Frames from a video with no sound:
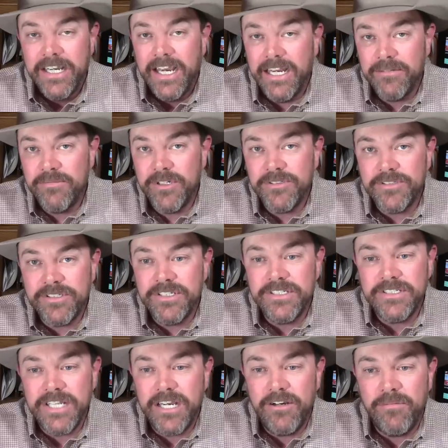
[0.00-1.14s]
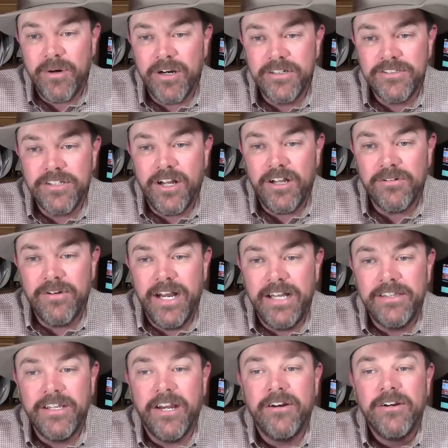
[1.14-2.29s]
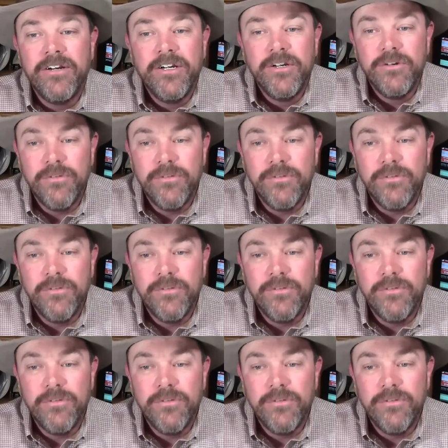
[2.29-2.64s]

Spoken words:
at most of the sale barns all around there.